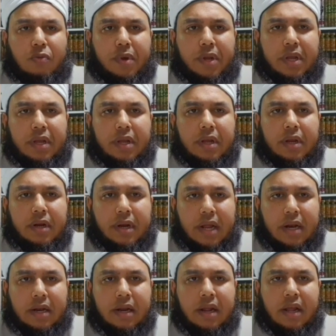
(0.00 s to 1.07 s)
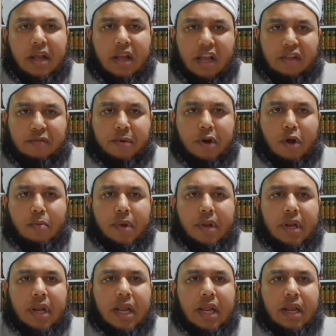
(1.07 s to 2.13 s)
to be done as per
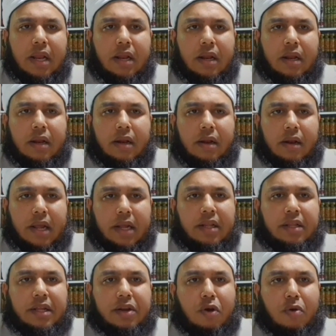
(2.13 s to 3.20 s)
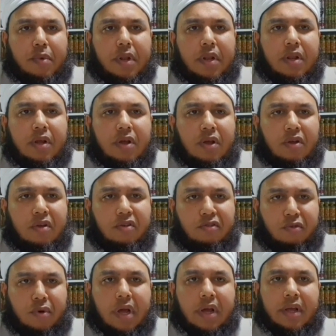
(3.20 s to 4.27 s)
normal, like the normal
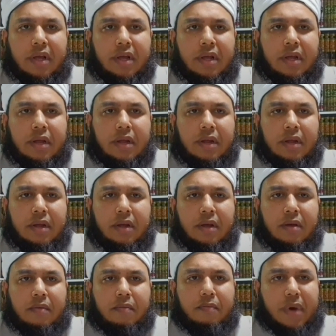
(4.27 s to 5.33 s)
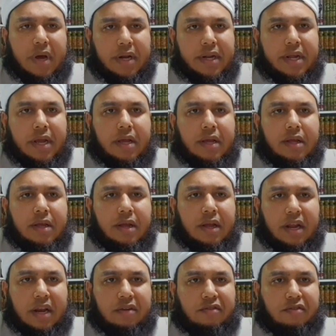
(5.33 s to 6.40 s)
sunnah, ba'diyah,
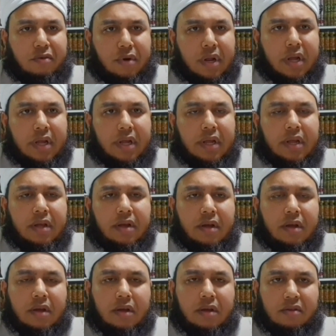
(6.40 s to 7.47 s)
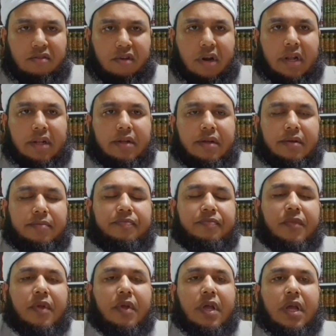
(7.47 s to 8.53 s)
and sunnah salat.
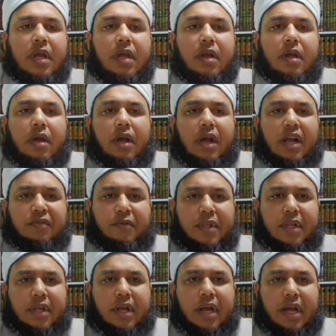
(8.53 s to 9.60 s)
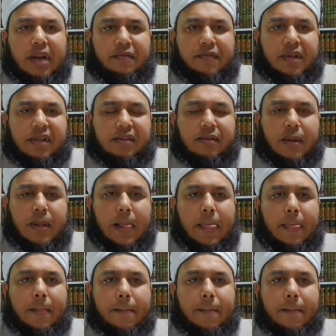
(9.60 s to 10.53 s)
As for the Hanafis,